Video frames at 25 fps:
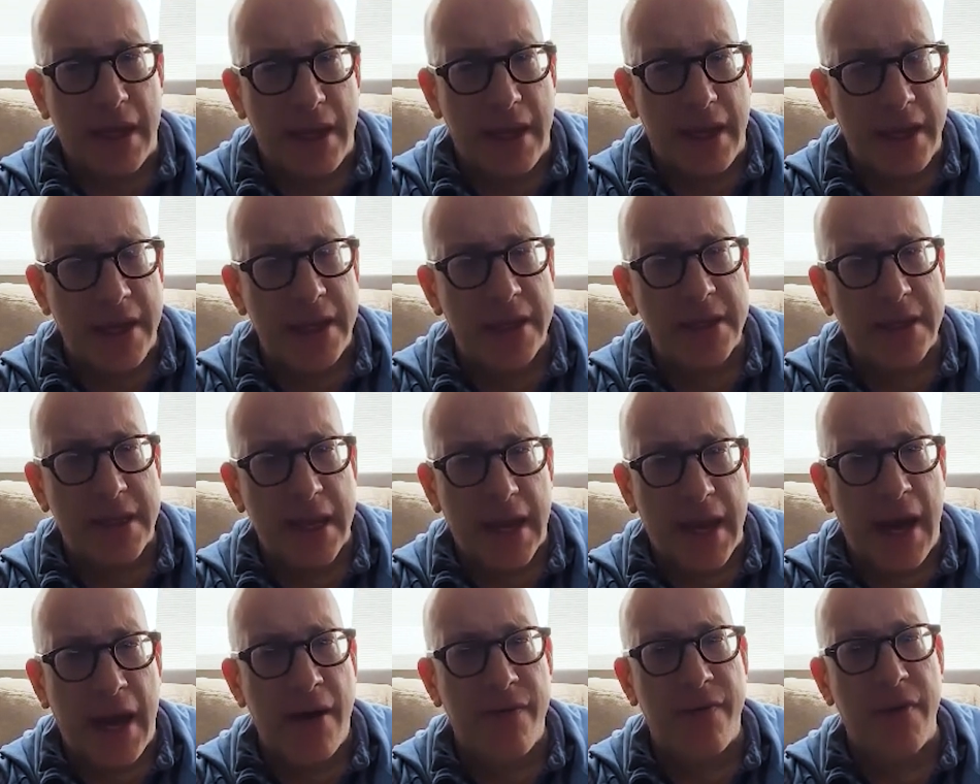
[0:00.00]
Is
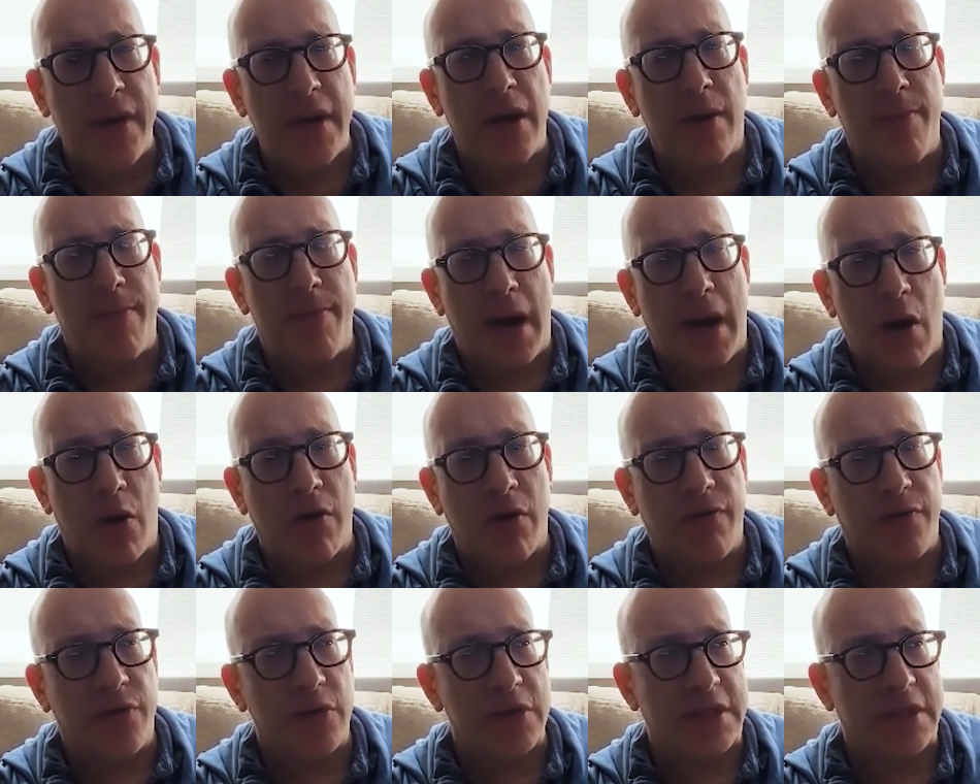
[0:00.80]
having a
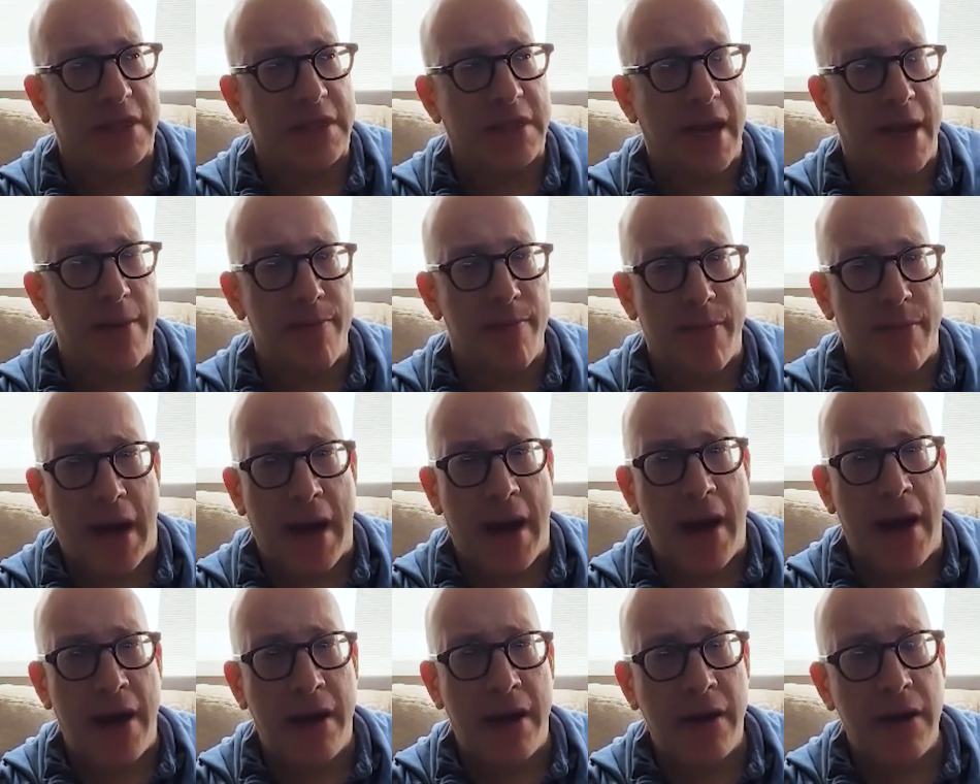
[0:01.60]
powerful state
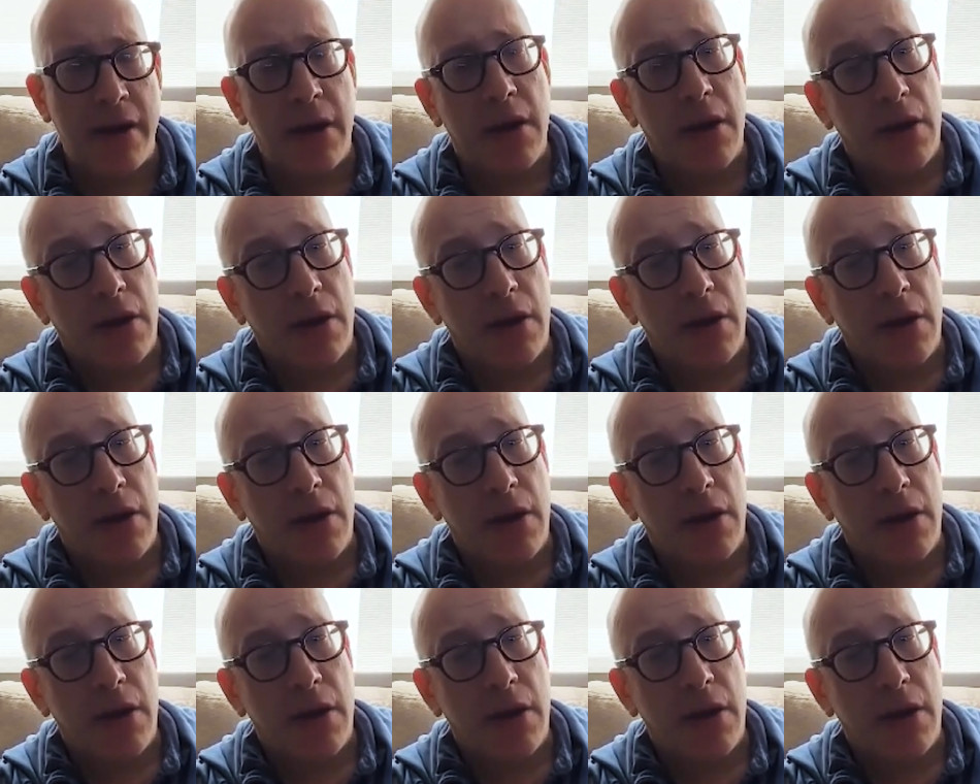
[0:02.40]
bad?